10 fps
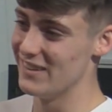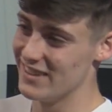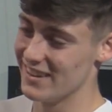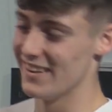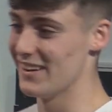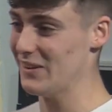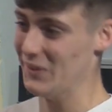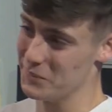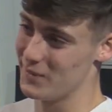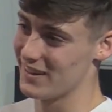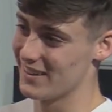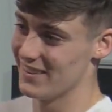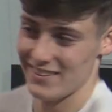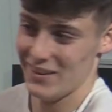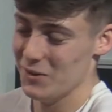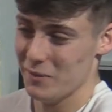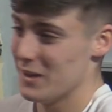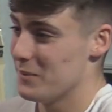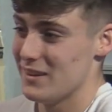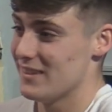maybe not an accurate bracket. I don't know.
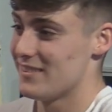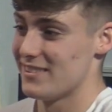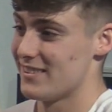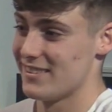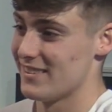Maybe it's